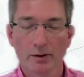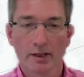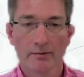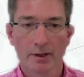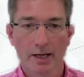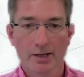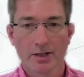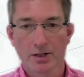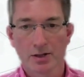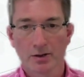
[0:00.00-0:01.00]
in relation
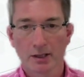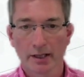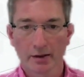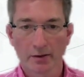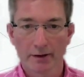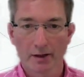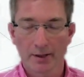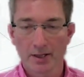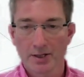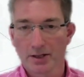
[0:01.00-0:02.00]
to a clinical
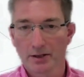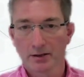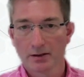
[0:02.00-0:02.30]
evaluation